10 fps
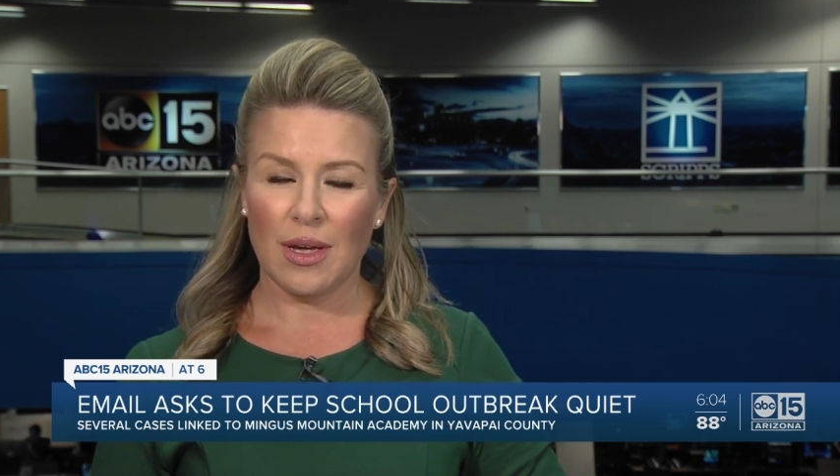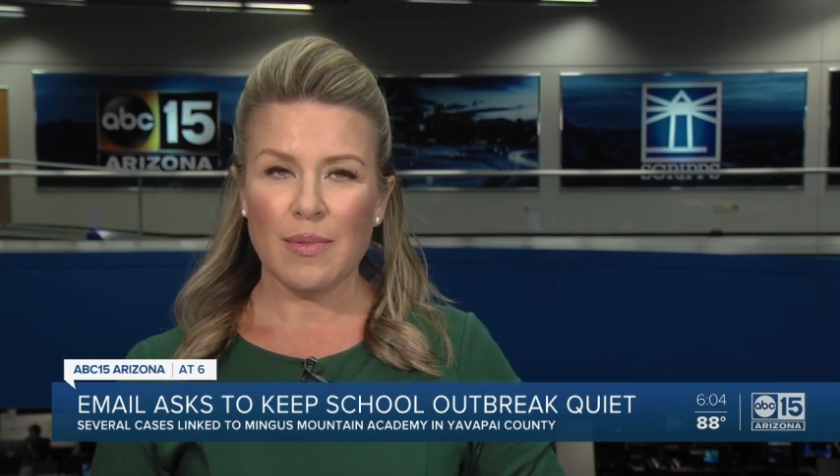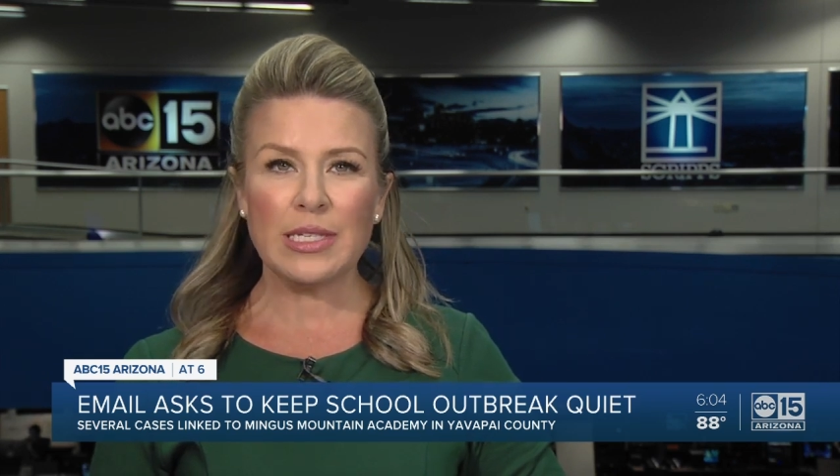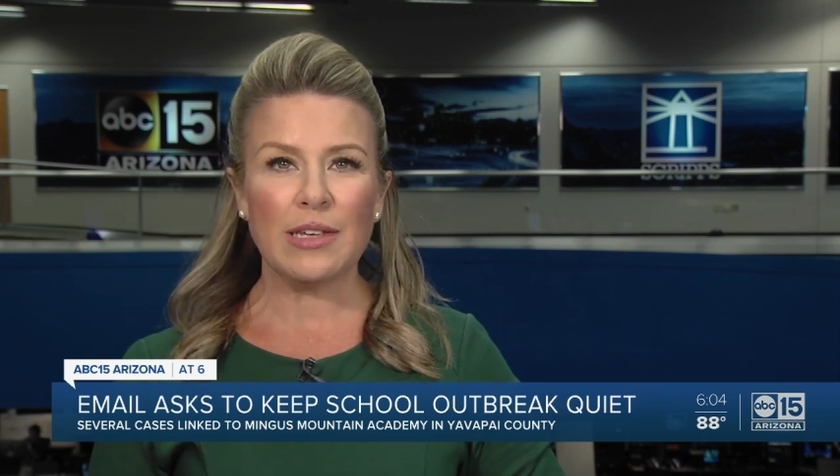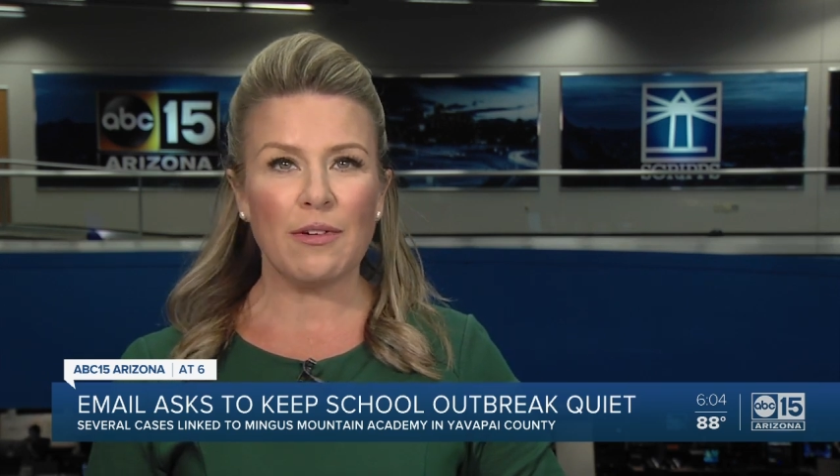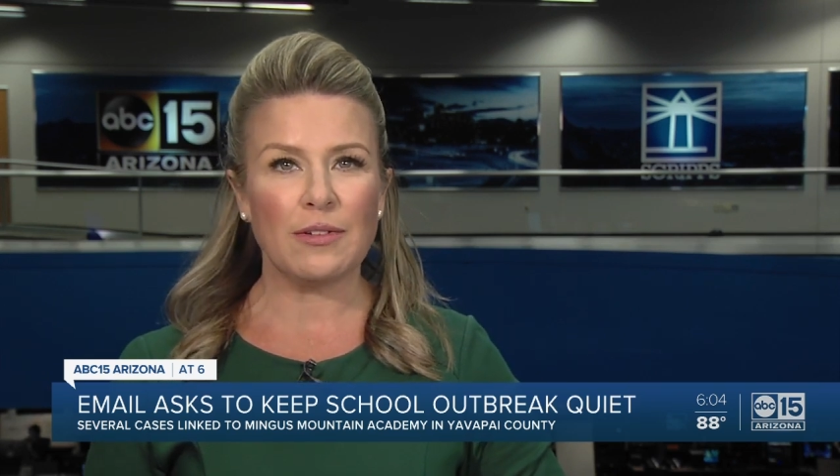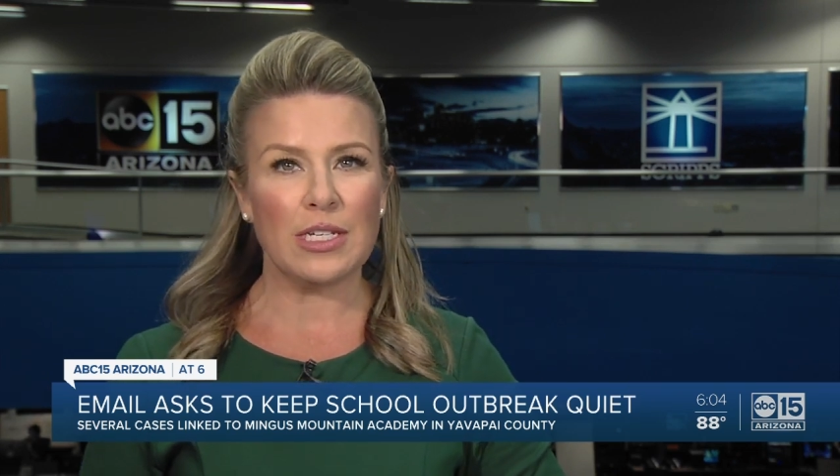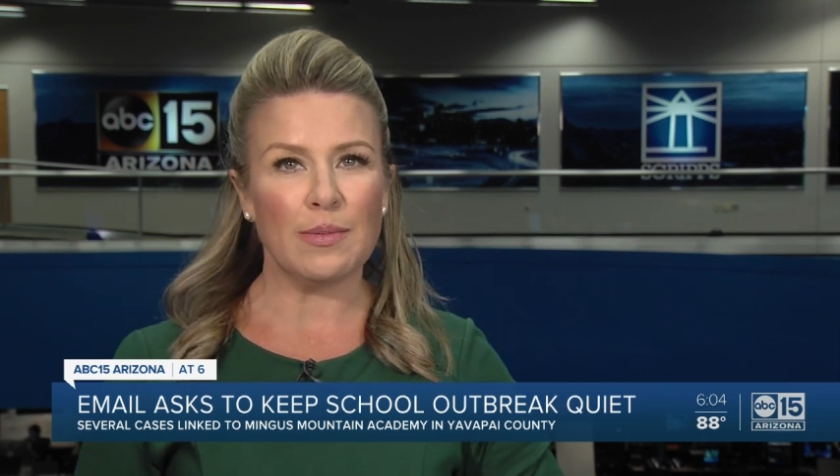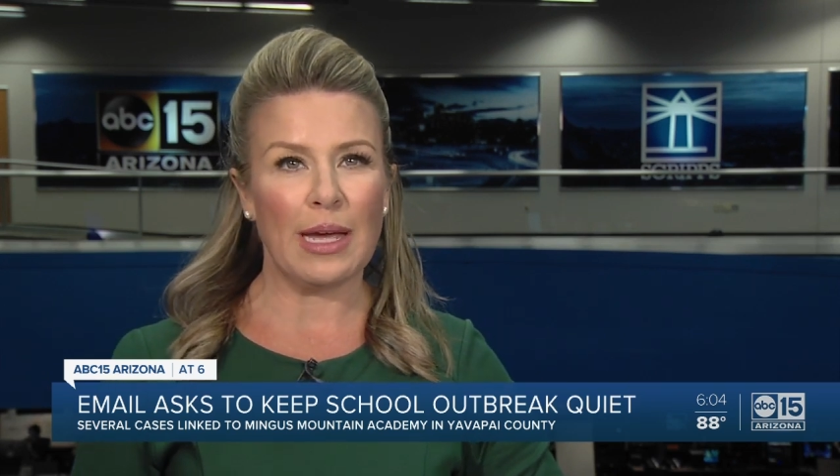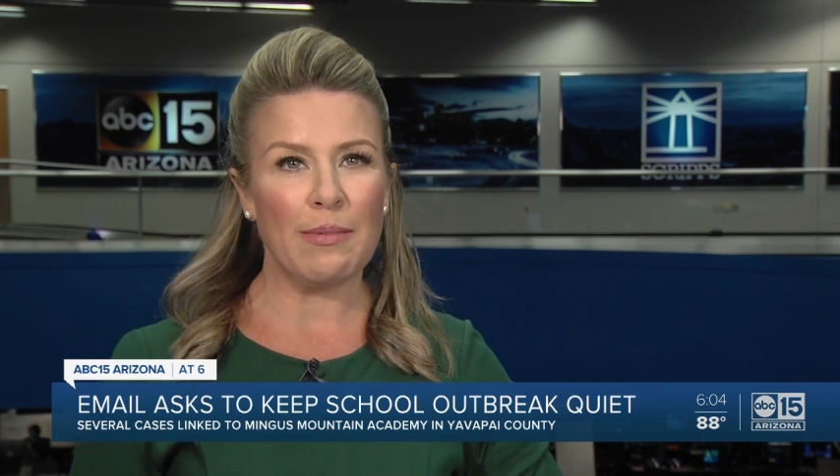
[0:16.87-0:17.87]
ABC
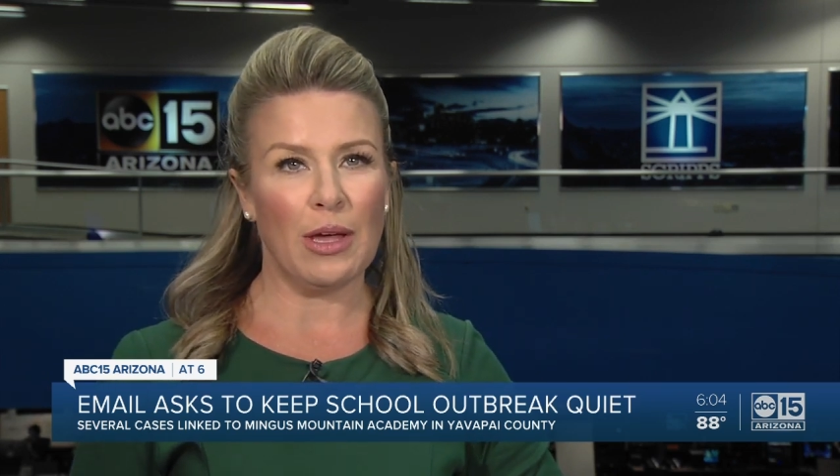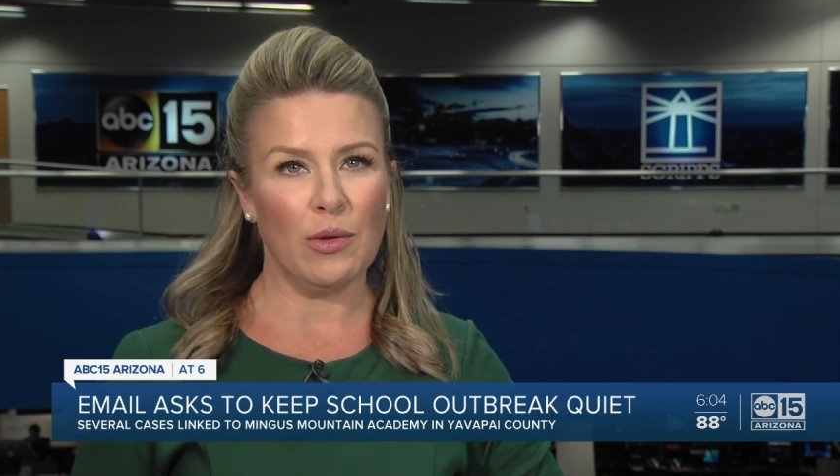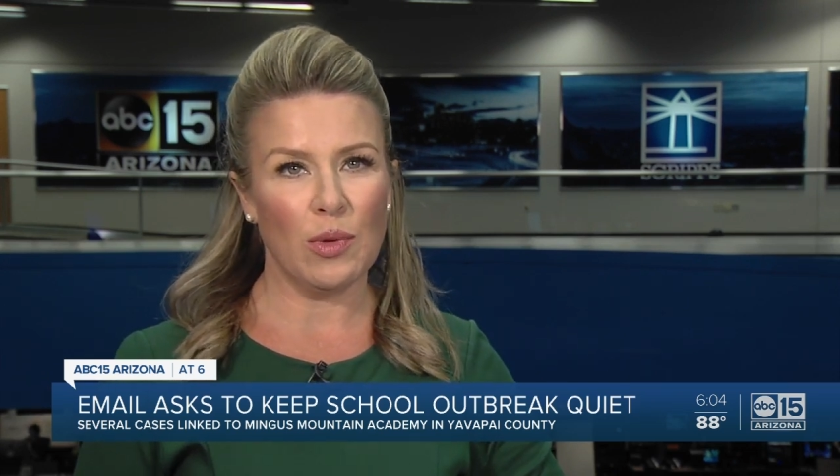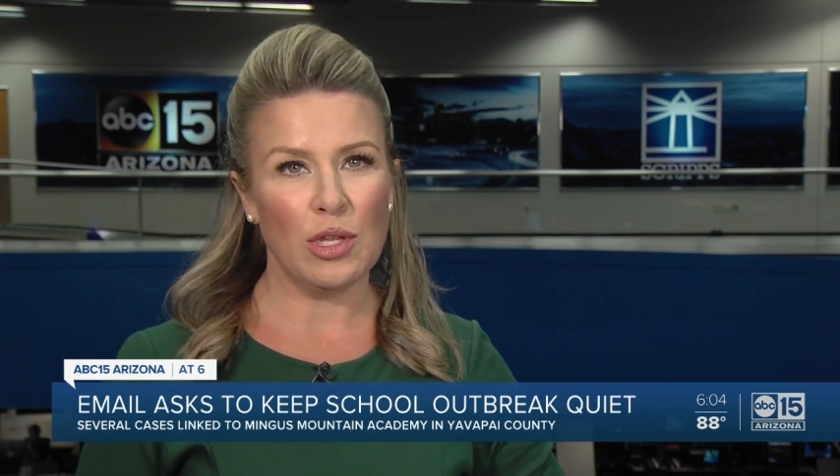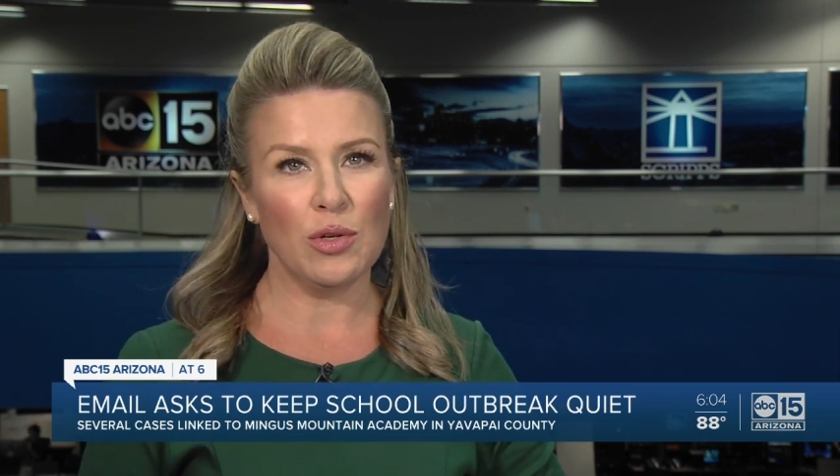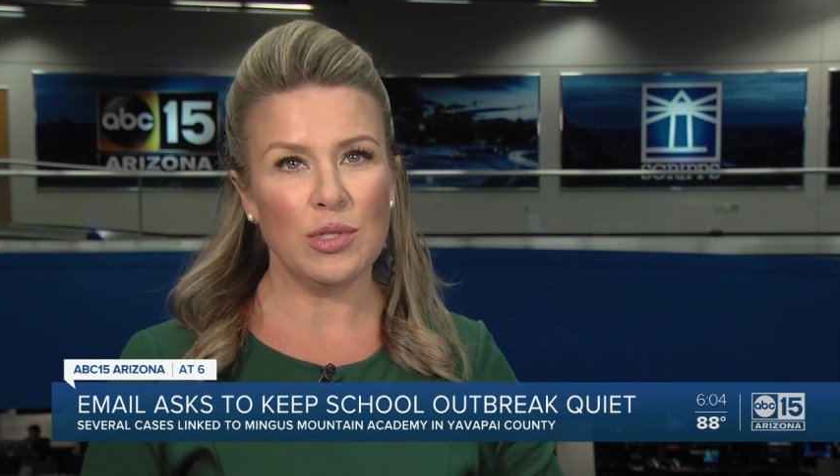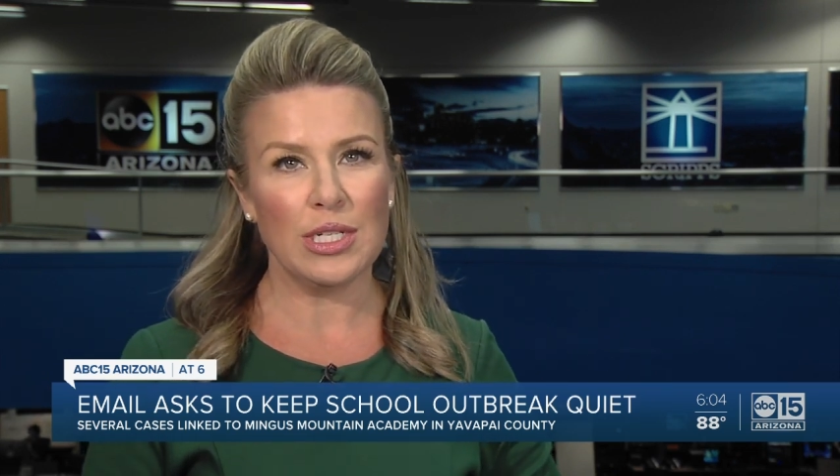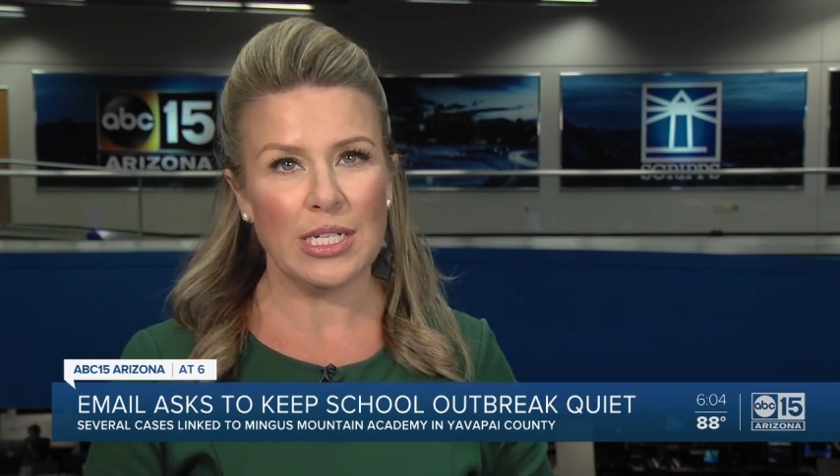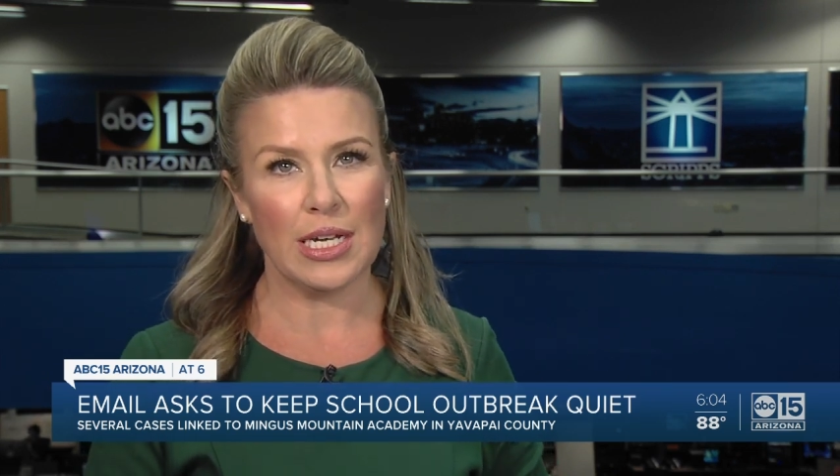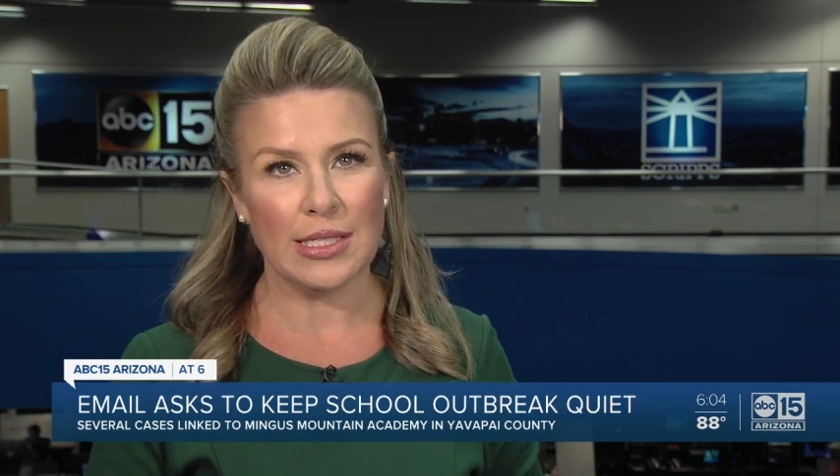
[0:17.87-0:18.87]
15's Mike Pelton with the new
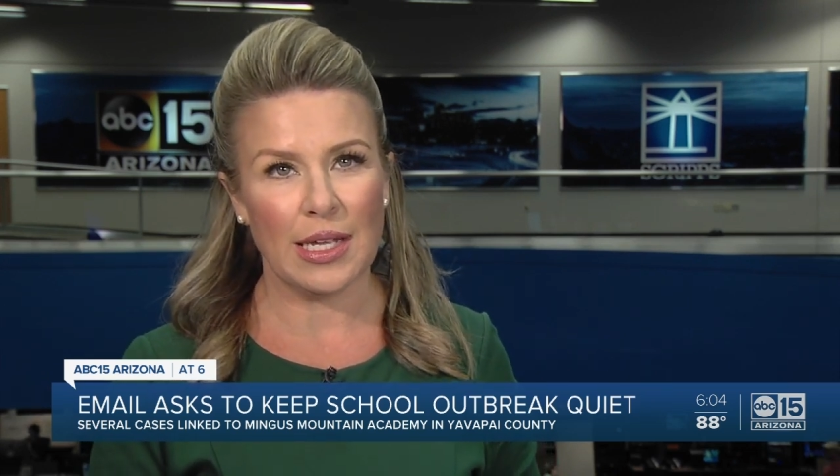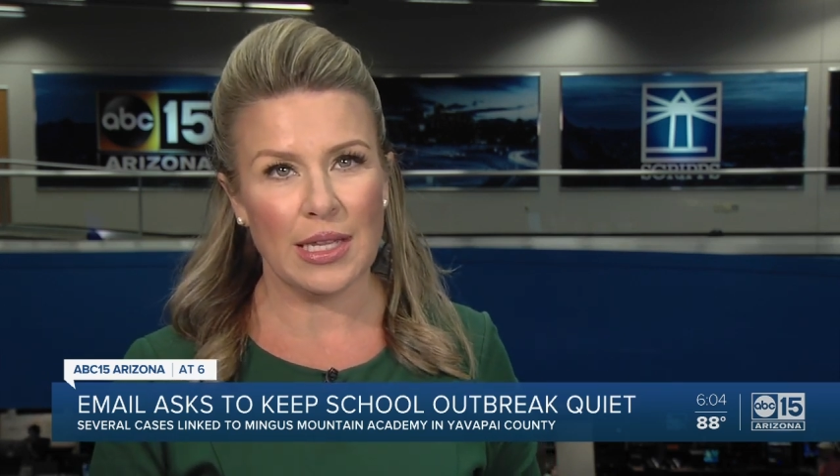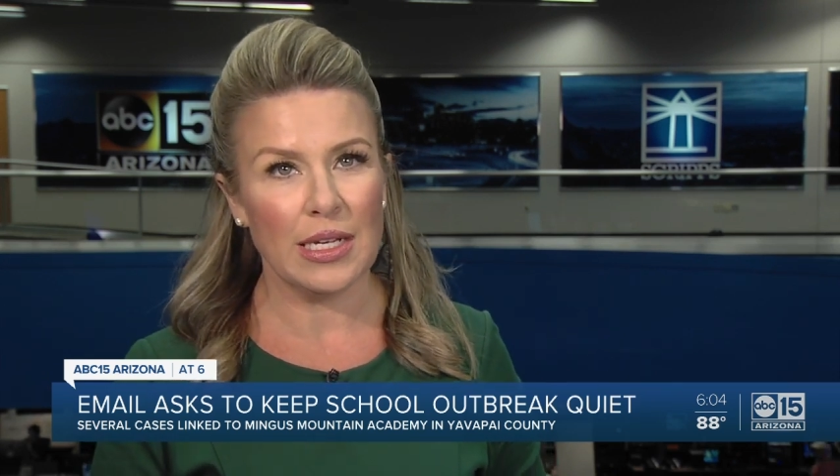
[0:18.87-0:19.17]
details on